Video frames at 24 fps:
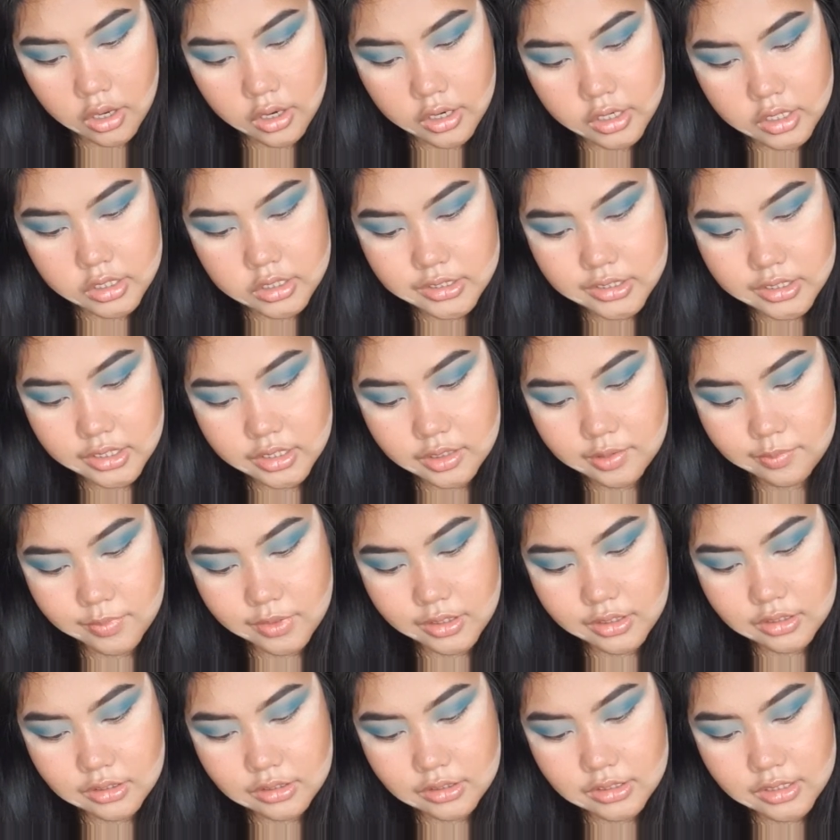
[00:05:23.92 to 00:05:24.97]
This is gonna
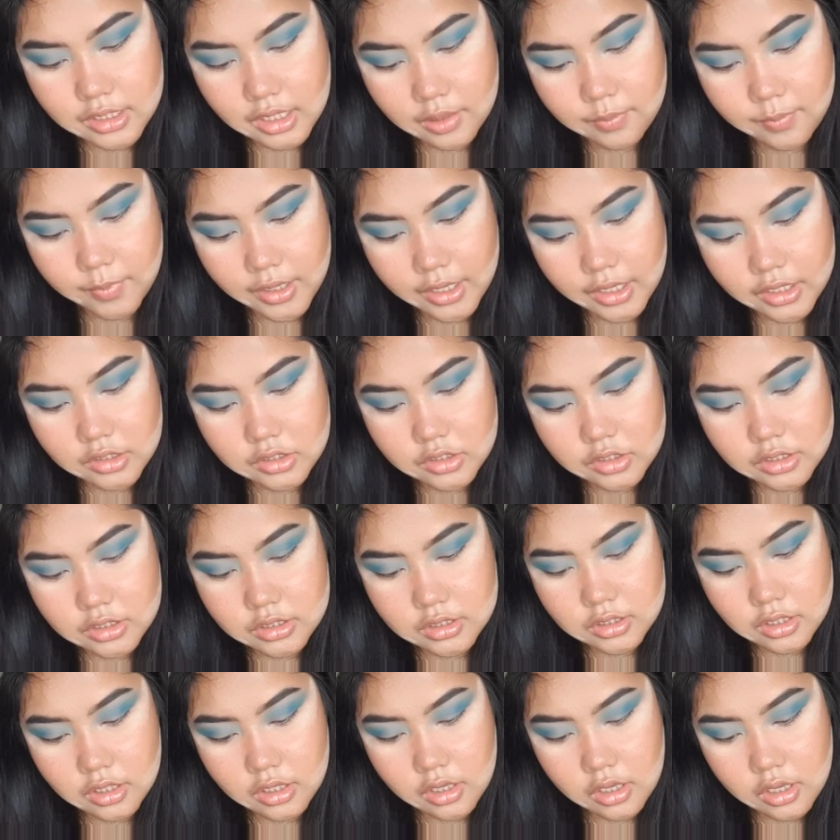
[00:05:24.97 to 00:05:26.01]
take me ages.
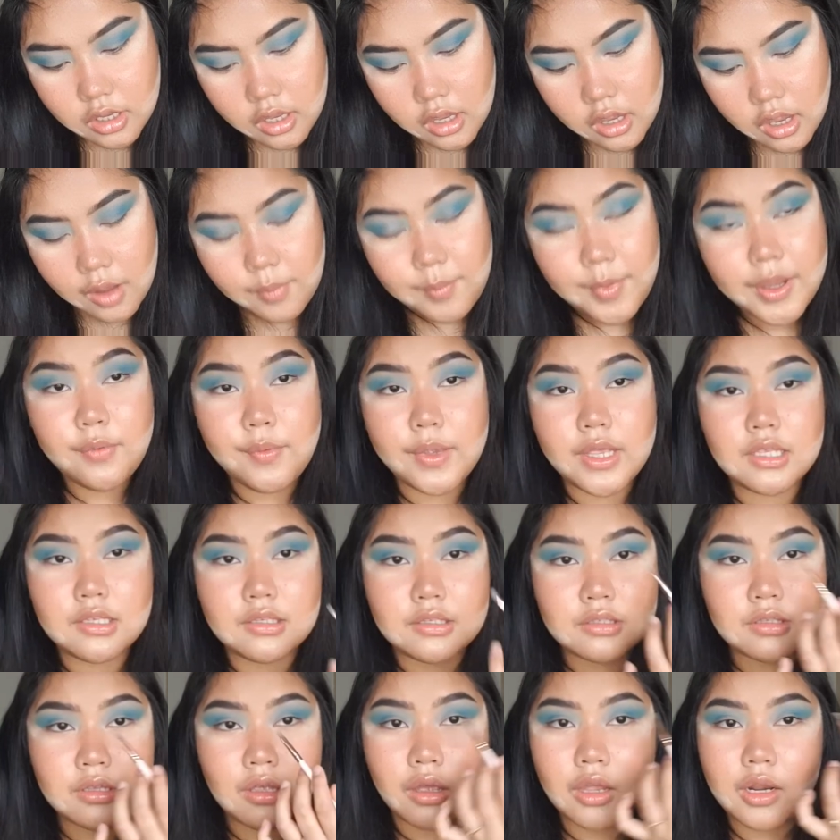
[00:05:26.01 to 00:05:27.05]
And by the way,
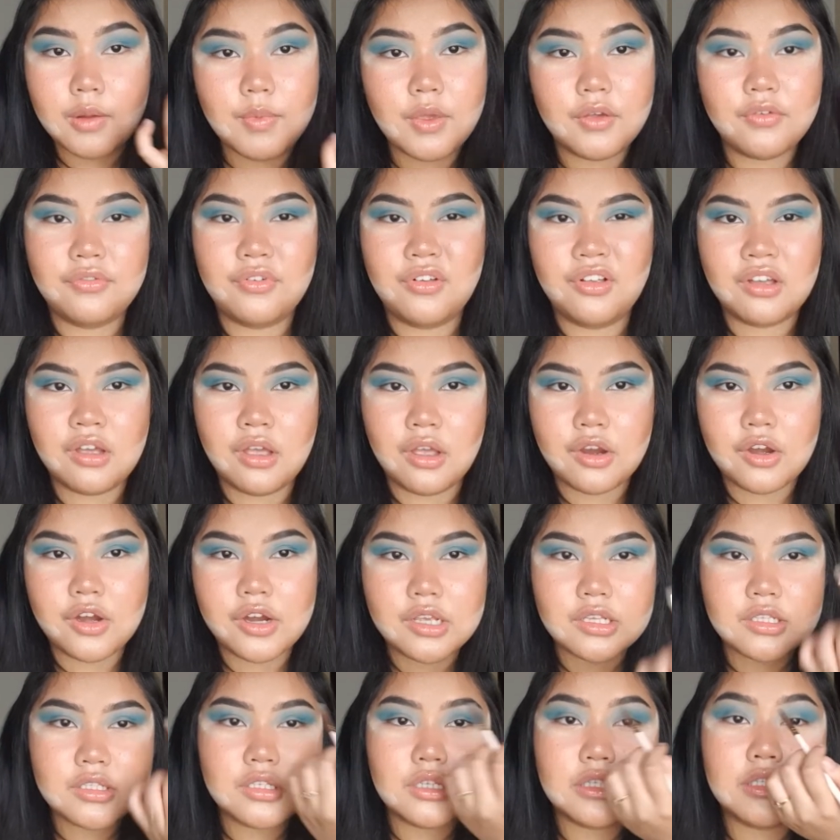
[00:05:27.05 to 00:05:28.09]
it's not gonna be a full cut
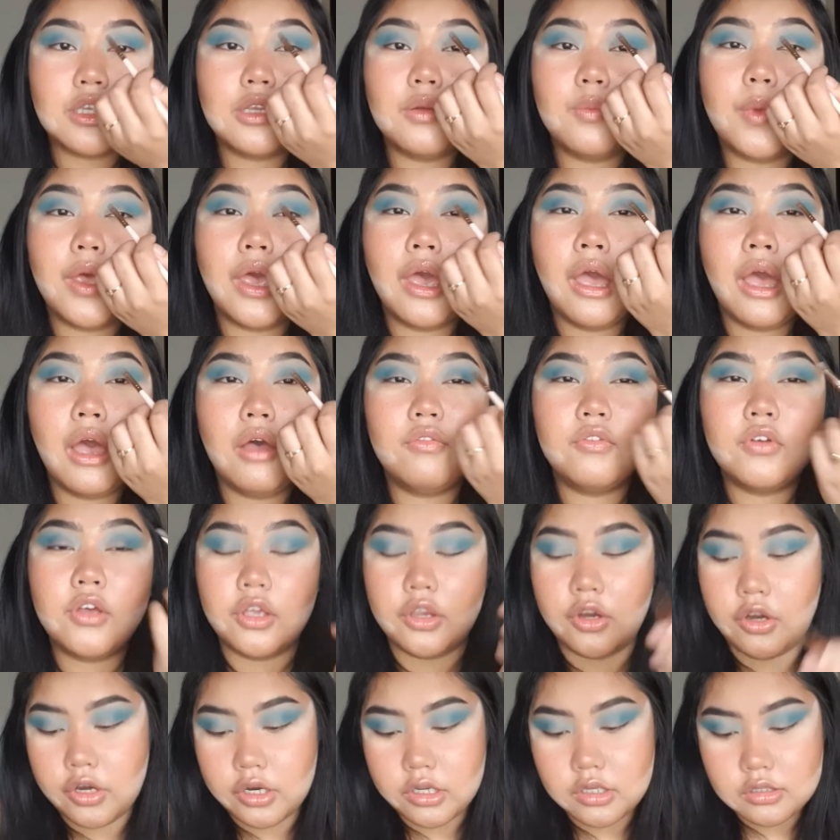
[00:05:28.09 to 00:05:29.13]
crease, it's just gonna be a half cut
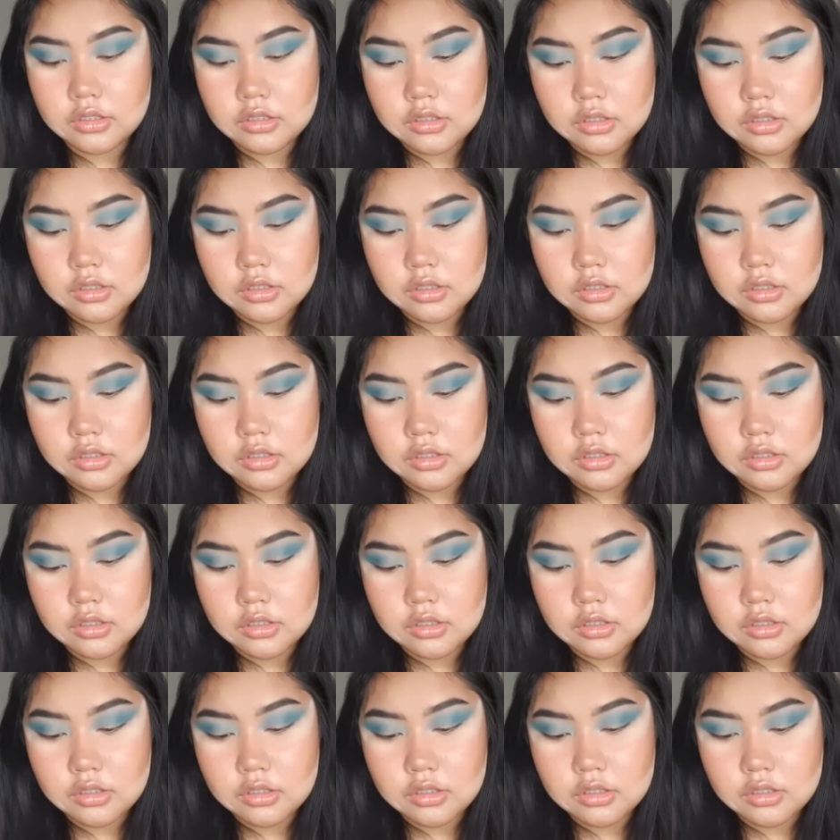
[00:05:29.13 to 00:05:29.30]
crease.